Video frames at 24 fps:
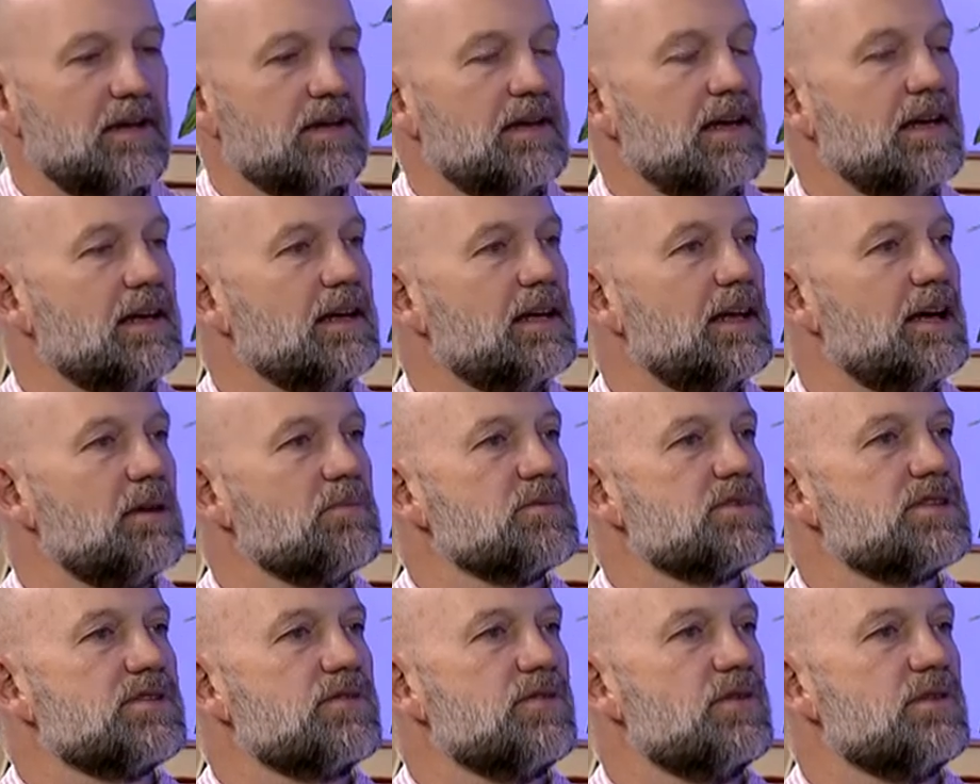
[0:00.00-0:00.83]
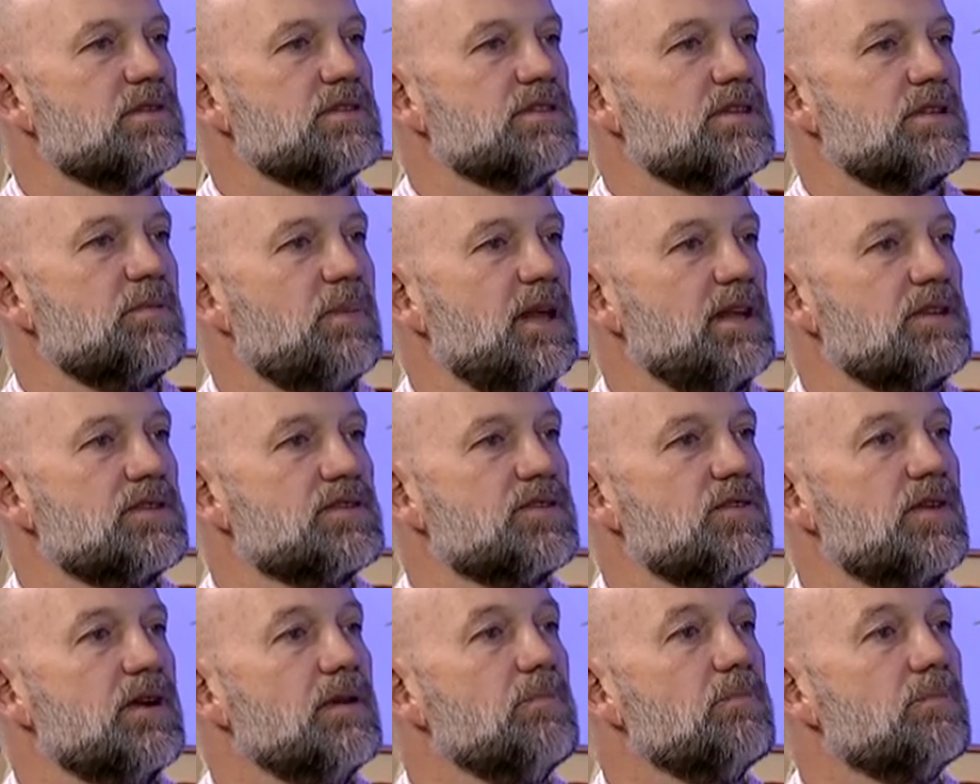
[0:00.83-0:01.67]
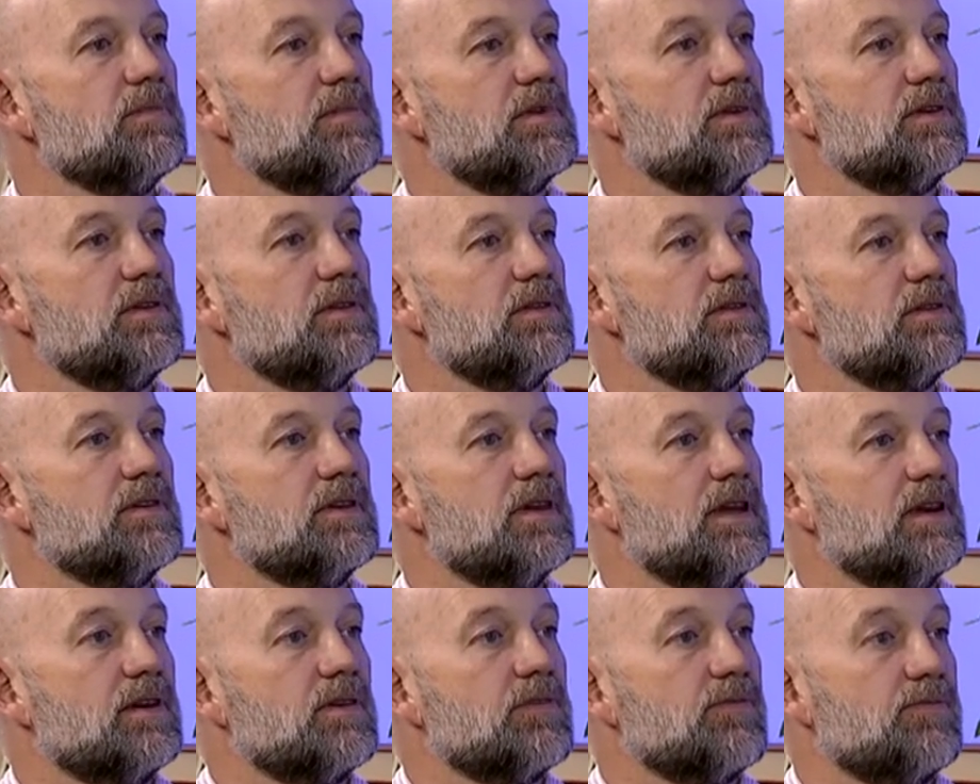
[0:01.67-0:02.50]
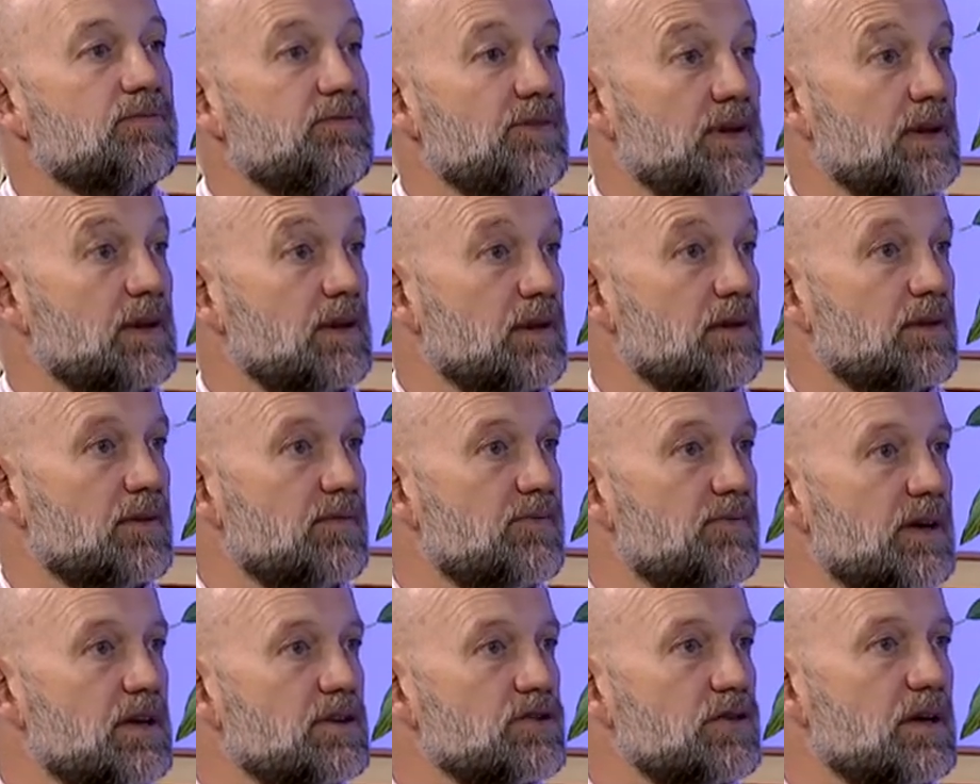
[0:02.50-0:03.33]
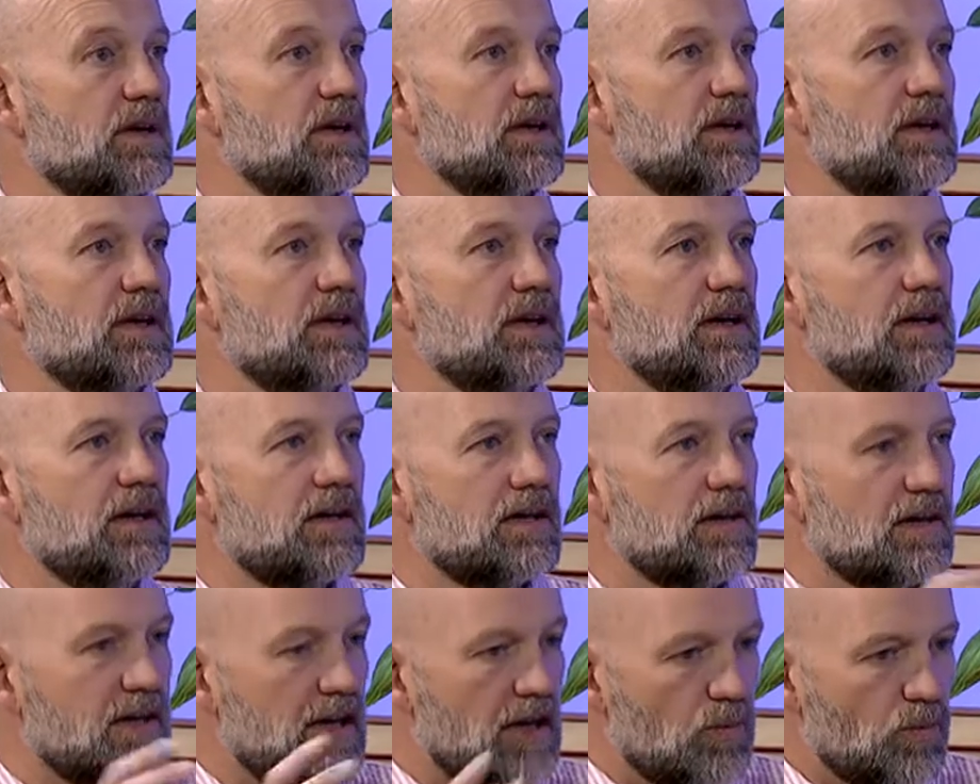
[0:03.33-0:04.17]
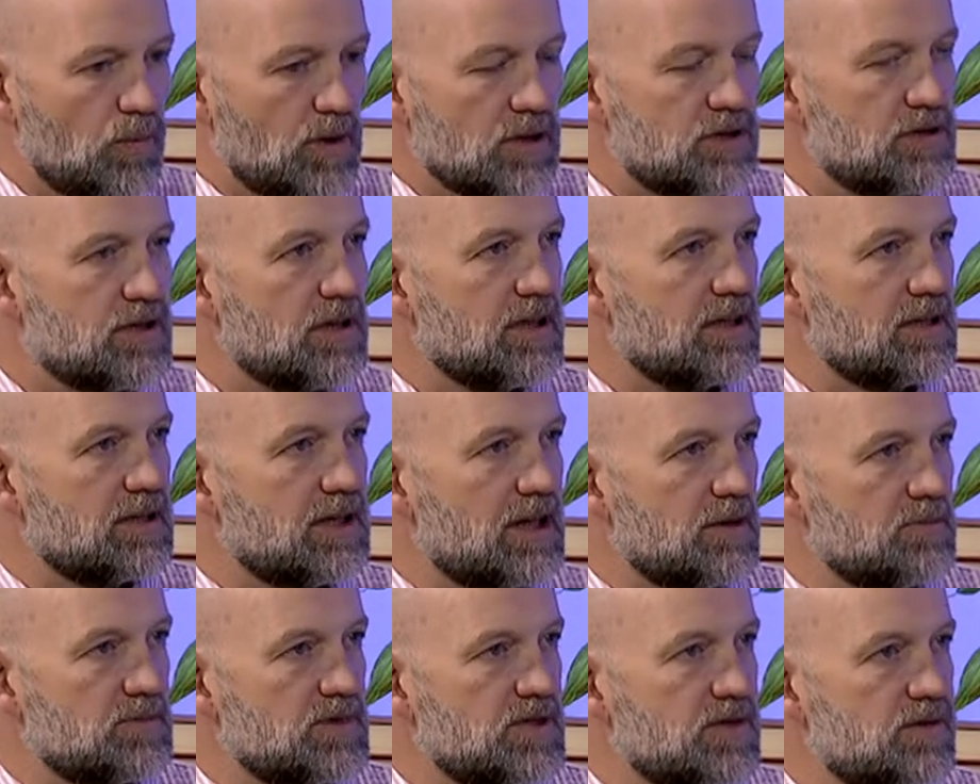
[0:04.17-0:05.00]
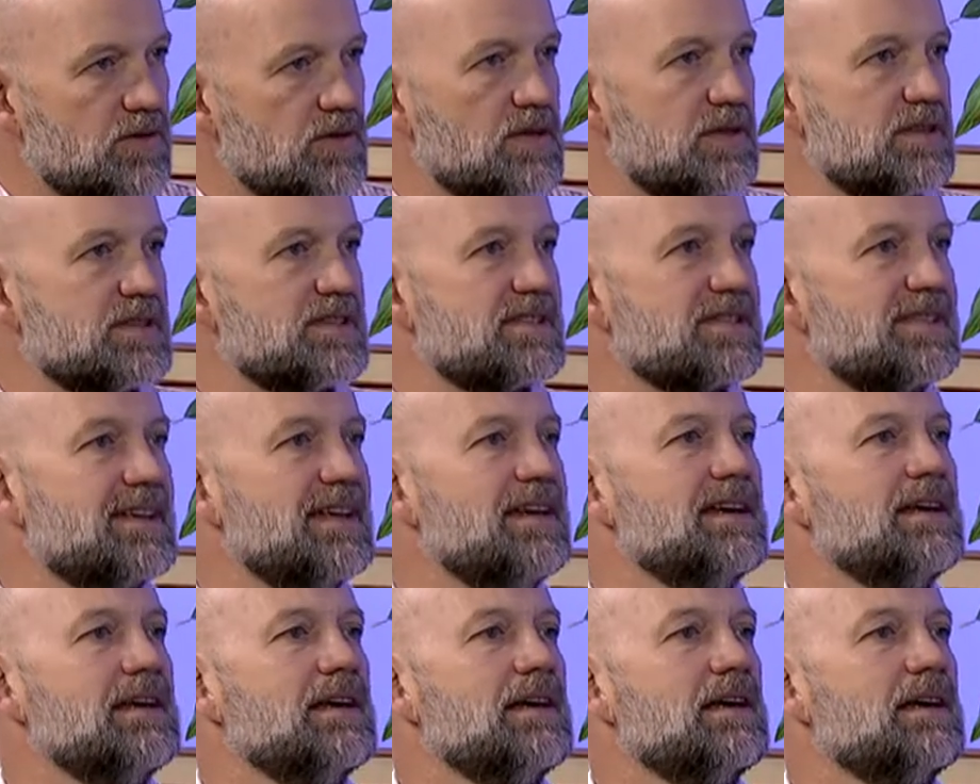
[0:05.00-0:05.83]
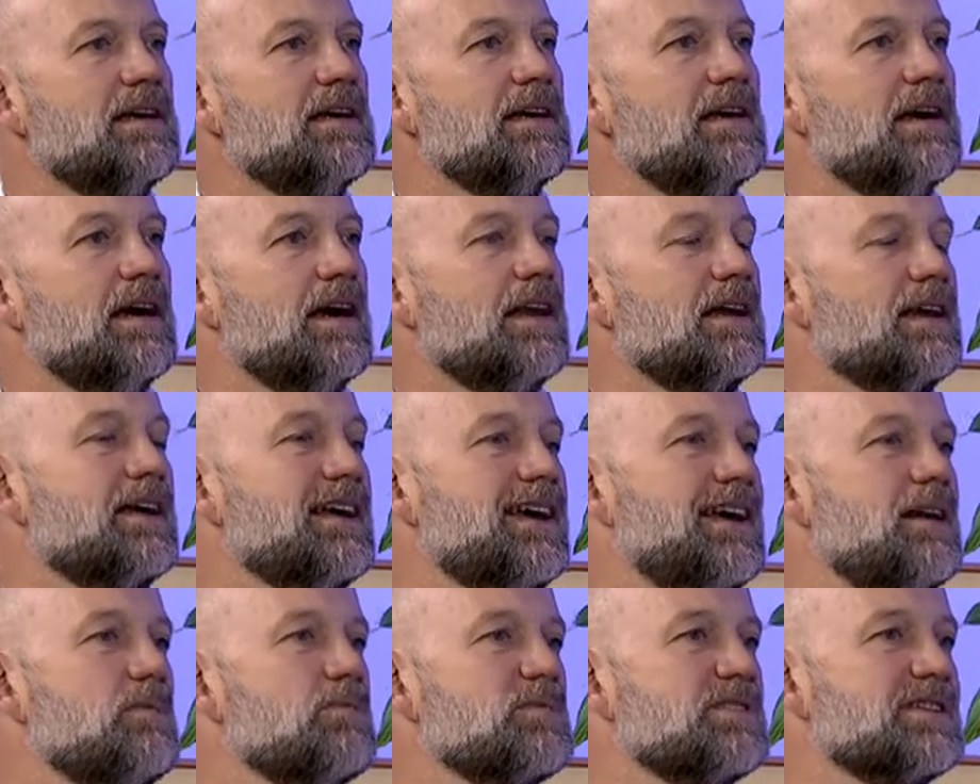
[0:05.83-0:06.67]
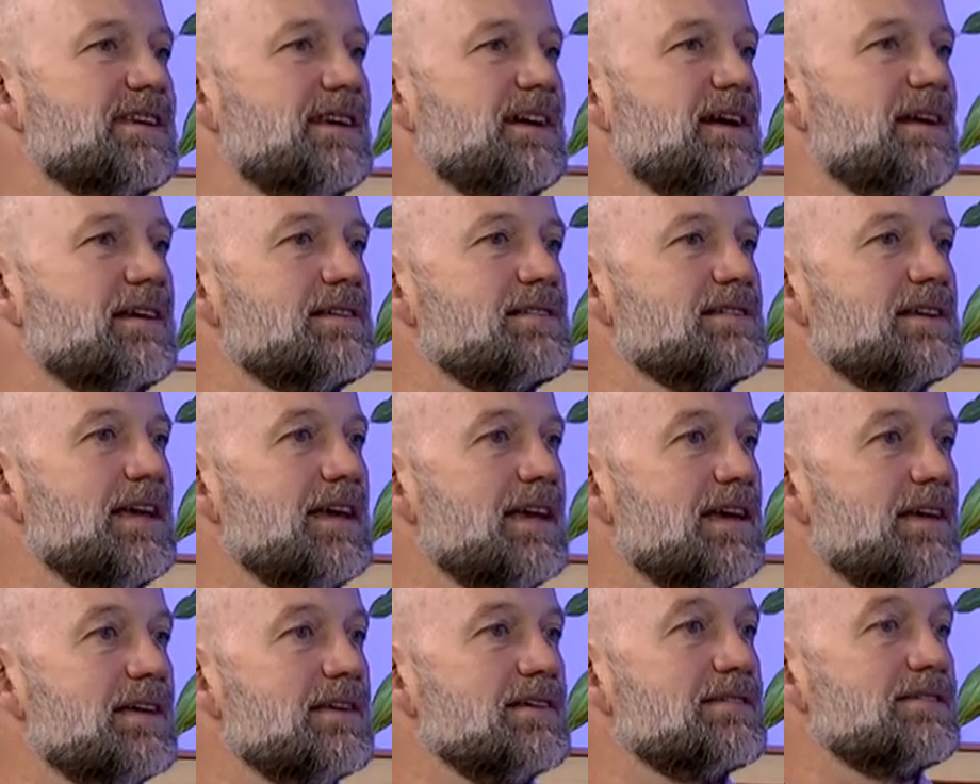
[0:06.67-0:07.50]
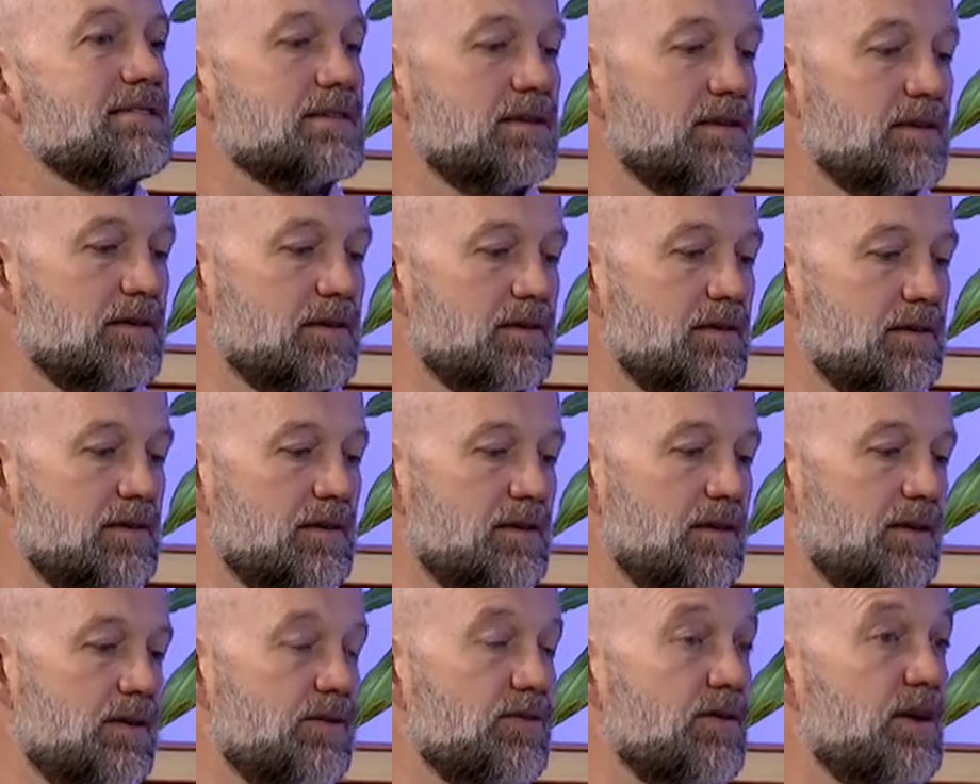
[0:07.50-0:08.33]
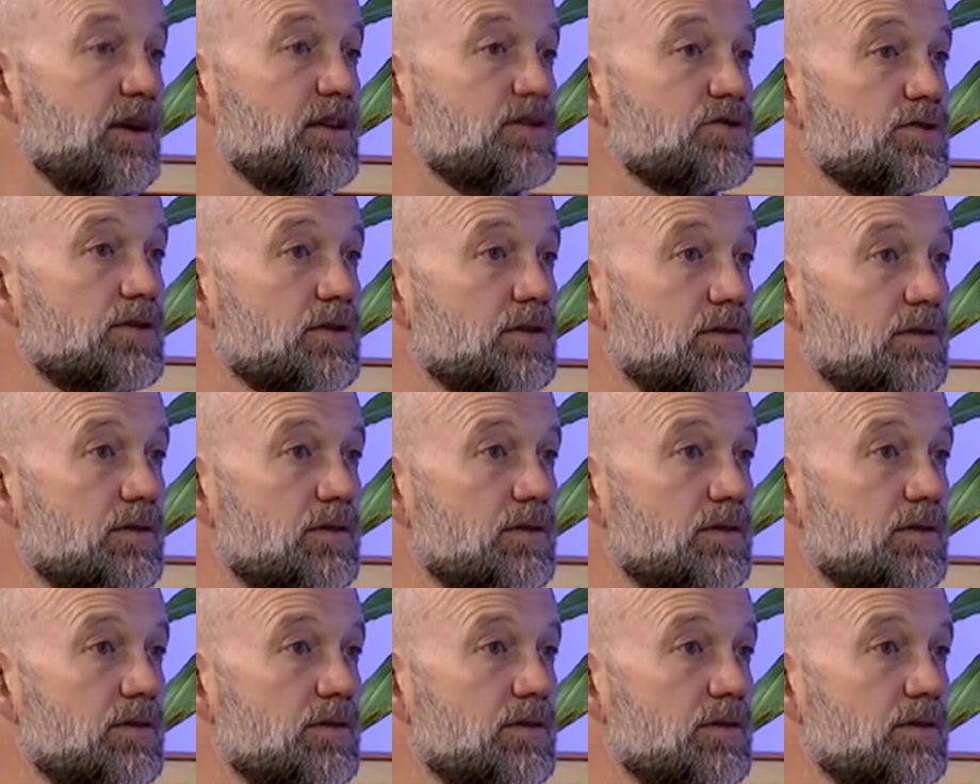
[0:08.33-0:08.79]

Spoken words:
then comes through into the bloodstream, that fungal infection, then which it comes through to the skin, and it comes out as thrush,